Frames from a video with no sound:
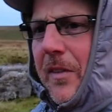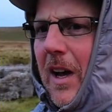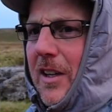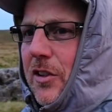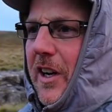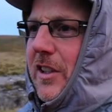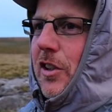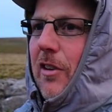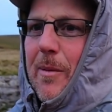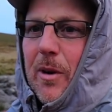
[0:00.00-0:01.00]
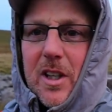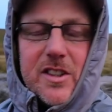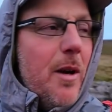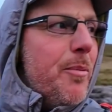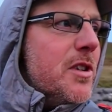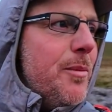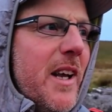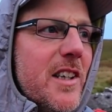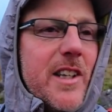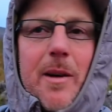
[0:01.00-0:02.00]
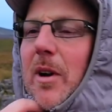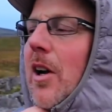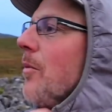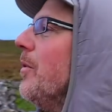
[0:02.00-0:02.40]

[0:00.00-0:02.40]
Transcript: Yeah, he's on Instagram. Like I say, I'll put some links down below,